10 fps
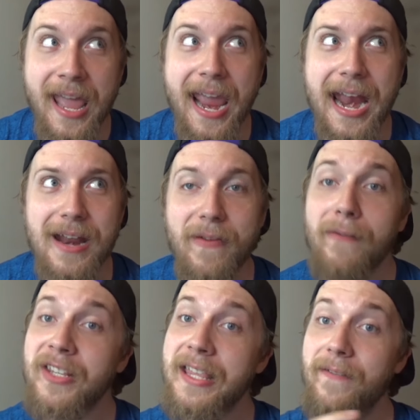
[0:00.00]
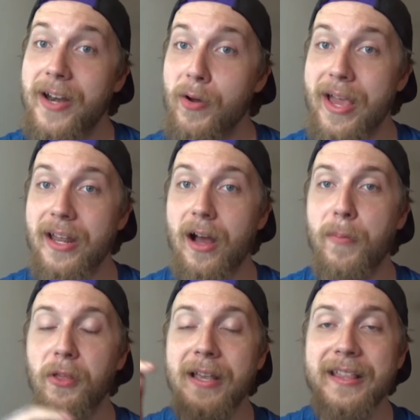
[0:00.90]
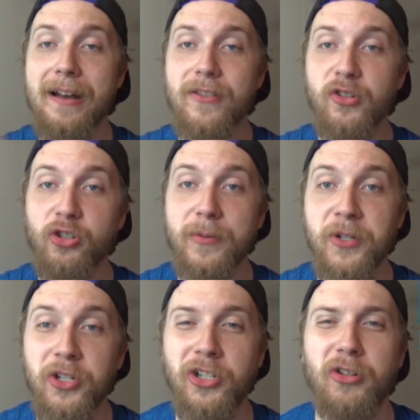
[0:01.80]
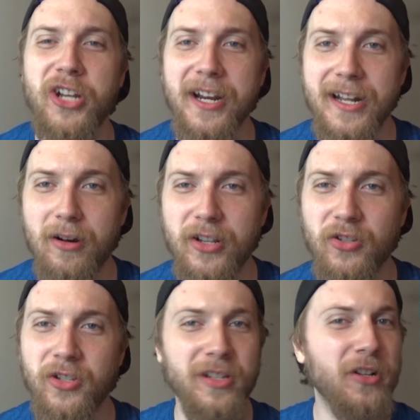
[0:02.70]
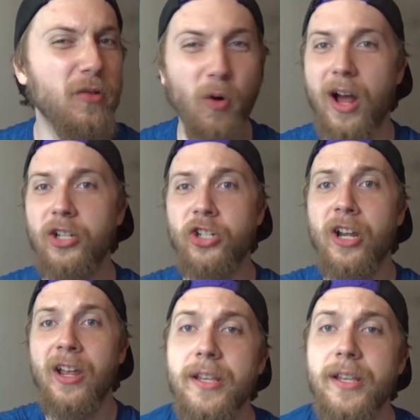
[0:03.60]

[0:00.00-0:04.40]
And if you haven't seen that video yet, I'll put the link down in the description. You should go check it out. It's a good watch.